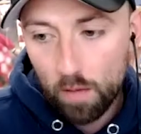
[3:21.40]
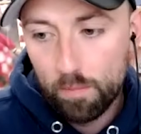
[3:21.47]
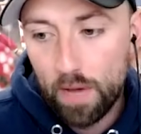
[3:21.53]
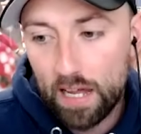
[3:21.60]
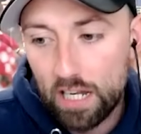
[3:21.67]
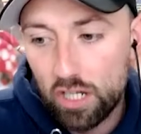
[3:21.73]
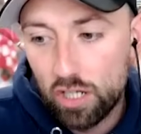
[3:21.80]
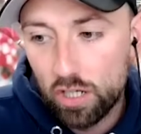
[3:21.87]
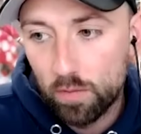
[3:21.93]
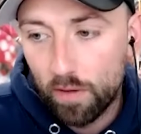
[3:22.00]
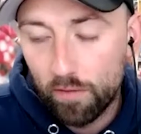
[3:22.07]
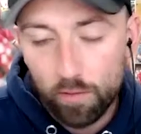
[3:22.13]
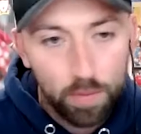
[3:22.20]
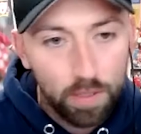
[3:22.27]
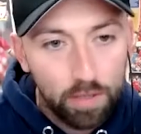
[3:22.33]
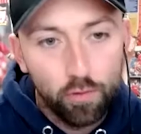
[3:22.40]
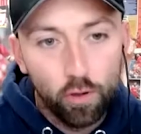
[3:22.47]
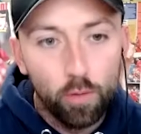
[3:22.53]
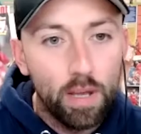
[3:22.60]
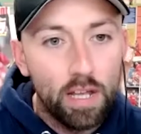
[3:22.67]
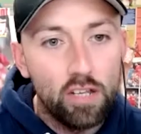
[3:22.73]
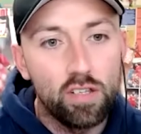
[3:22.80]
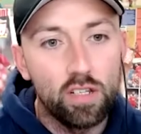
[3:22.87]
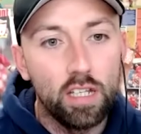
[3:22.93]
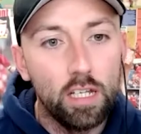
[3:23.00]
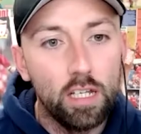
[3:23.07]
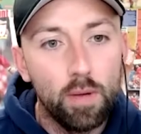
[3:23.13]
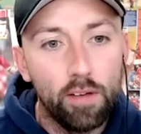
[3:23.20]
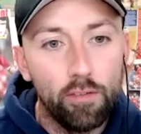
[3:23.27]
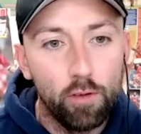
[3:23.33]
manager, whether it be formationally,
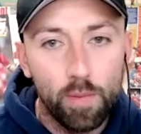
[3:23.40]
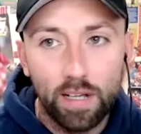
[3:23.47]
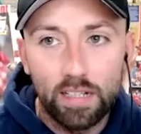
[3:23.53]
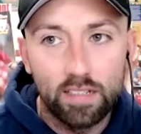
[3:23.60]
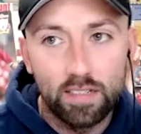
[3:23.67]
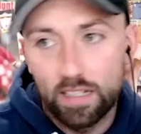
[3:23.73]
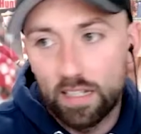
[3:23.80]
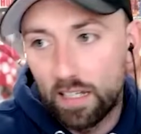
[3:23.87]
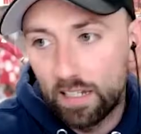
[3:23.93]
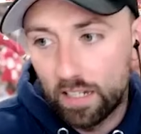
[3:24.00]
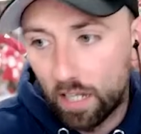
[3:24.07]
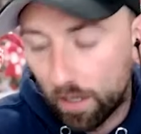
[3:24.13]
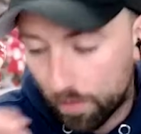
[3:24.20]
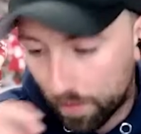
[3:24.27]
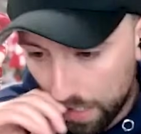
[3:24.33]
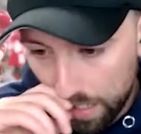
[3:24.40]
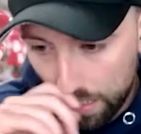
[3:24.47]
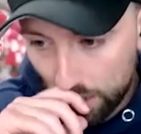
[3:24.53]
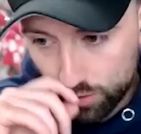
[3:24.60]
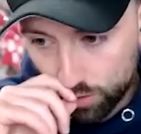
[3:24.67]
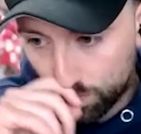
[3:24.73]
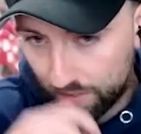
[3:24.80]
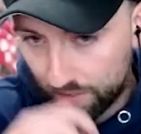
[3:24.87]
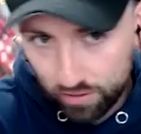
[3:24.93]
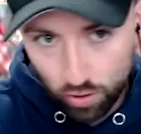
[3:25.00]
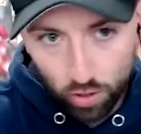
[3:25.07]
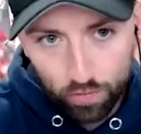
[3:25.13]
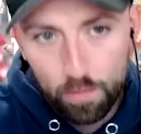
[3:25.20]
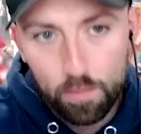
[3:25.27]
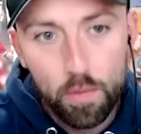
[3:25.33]
whether we might see, I don't know, somebody
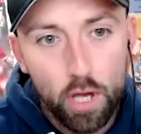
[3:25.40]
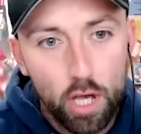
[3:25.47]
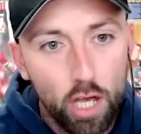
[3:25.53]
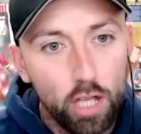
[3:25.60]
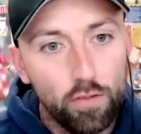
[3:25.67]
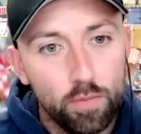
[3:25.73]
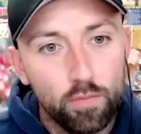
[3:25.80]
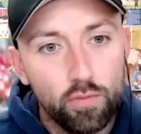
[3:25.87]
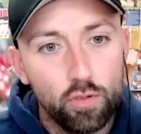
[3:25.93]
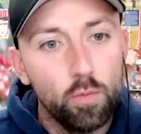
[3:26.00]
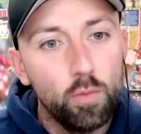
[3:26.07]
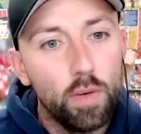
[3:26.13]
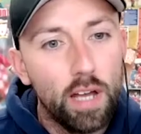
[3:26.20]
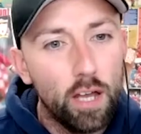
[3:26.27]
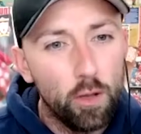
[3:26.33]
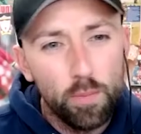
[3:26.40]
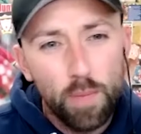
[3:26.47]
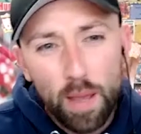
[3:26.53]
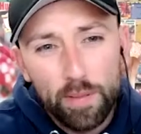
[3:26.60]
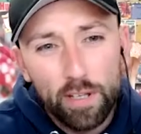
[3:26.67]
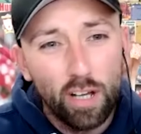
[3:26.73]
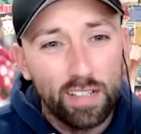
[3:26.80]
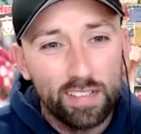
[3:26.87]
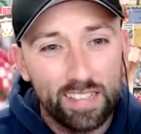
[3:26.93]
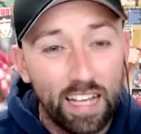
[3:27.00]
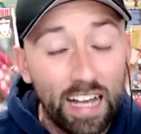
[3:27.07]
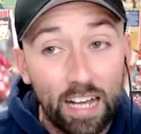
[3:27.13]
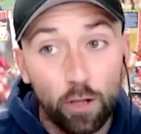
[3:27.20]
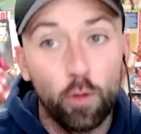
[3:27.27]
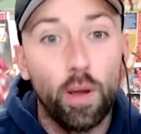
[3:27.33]
sort of emerge from somewhere who maybe not is
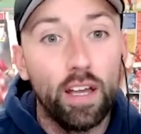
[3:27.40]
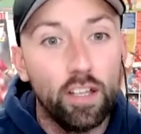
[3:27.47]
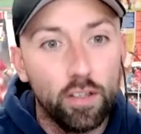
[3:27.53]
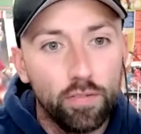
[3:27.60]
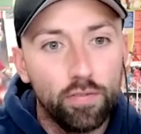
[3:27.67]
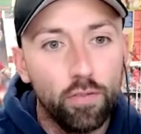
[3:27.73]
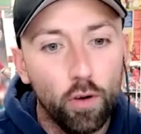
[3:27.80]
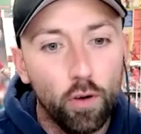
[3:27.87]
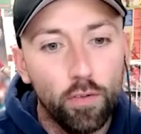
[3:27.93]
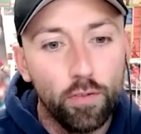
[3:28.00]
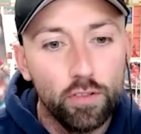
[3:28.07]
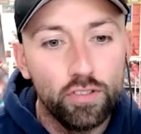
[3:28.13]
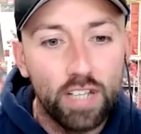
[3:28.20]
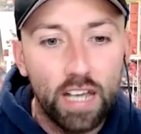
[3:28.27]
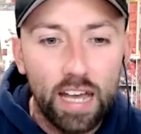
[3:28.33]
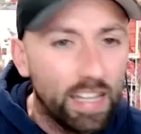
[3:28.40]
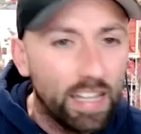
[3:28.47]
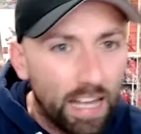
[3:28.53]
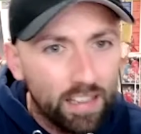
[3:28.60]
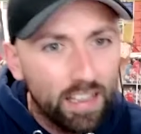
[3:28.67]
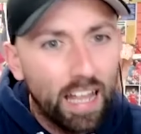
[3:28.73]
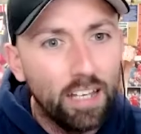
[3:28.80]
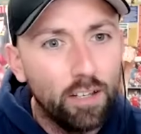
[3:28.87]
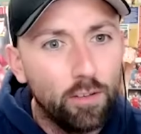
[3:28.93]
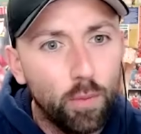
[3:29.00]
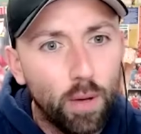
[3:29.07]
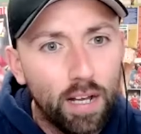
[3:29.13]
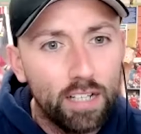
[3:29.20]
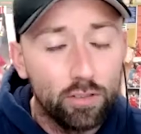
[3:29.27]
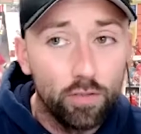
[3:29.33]
quite at the forefront yet, and
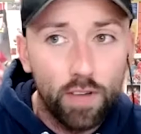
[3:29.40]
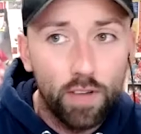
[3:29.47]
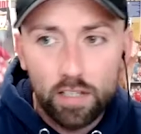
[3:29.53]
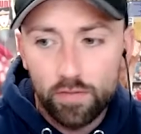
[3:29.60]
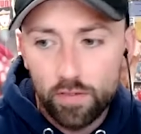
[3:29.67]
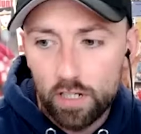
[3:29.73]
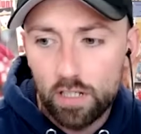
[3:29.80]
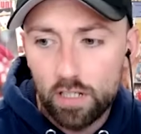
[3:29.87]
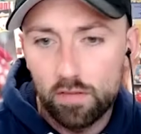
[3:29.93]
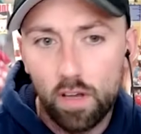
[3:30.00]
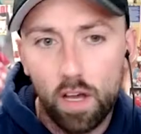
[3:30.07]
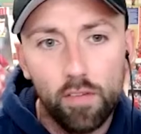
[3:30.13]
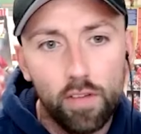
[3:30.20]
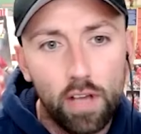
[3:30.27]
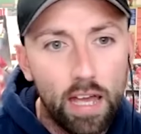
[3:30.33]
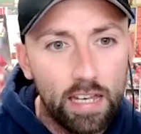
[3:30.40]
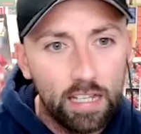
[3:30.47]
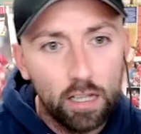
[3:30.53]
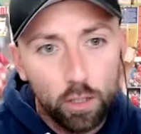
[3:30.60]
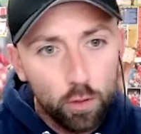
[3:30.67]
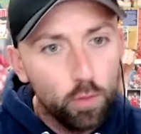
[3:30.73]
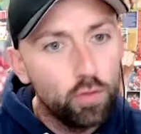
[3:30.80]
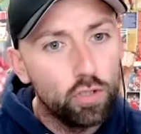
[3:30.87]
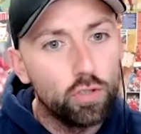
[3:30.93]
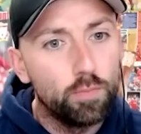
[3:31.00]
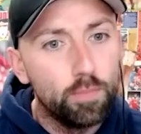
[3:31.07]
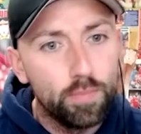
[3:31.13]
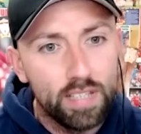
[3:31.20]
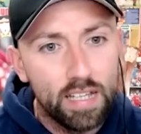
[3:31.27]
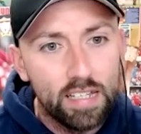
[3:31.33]
likewise, or vice versa, rather, any losers
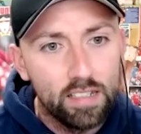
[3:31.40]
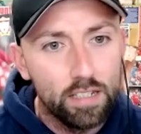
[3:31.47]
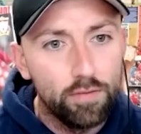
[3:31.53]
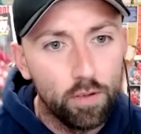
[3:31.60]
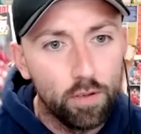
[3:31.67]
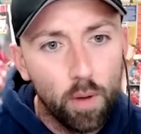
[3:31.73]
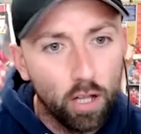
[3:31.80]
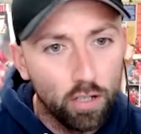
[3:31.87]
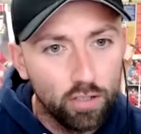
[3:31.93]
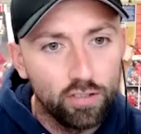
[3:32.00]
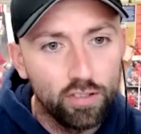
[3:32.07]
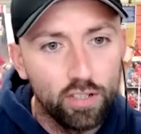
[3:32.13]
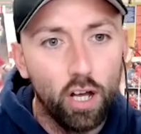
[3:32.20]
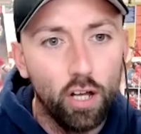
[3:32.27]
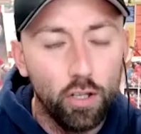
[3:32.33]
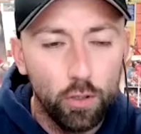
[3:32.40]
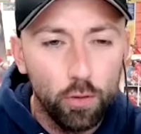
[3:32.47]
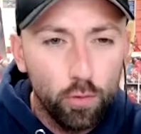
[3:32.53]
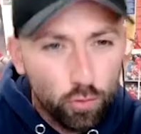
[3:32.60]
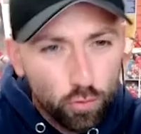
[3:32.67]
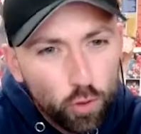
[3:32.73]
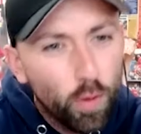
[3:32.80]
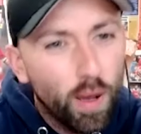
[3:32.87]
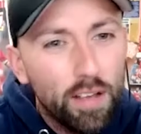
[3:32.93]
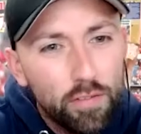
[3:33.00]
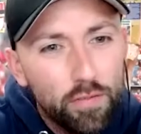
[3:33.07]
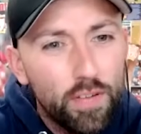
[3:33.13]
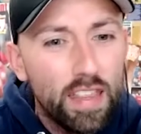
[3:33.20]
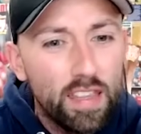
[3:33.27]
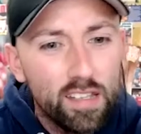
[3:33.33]
potentially from Arne Slot and who doesn't quite
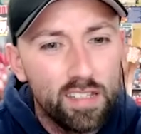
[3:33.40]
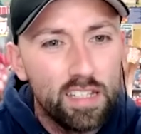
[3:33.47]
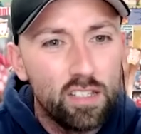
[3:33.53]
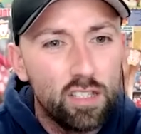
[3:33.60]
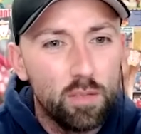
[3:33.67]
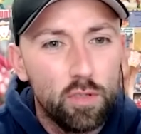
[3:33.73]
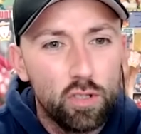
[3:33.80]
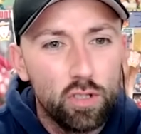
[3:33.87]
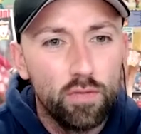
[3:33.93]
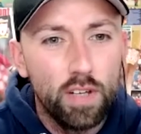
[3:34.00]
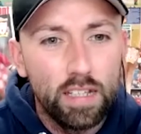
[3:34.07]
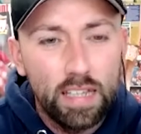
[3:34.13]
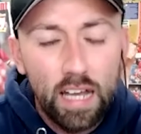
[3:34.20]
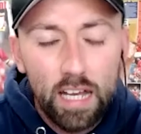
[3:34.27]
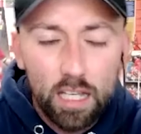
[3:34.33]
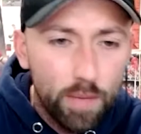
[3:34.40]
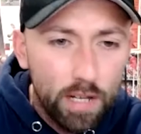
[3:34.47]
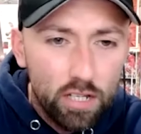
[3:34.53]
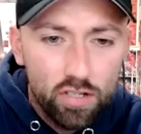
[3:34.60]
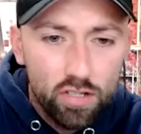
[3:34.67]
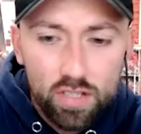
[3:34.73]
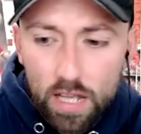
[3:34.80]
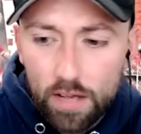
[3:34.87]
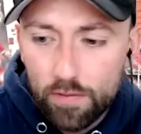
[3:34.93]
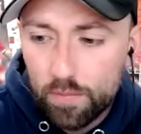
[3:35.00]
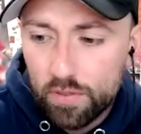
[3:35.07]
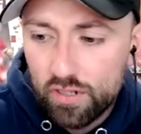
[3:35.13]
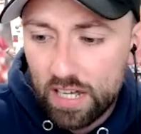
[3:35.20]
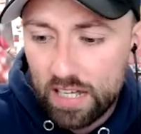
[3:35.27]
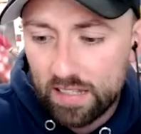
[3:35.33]
fit the system and stuff like that. You mentioned Stefan
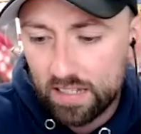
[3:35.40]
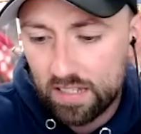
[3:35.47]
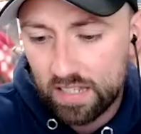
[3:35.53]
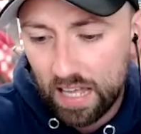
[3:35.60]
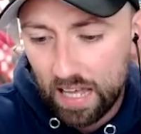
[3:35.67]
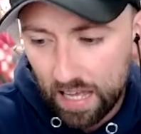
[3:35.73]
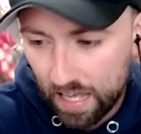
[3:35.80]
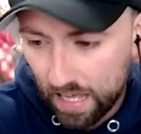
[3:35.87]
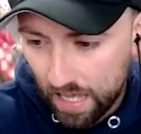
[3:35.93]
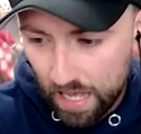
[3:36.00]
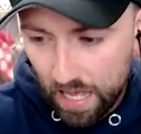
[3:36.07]
Bajcetic there.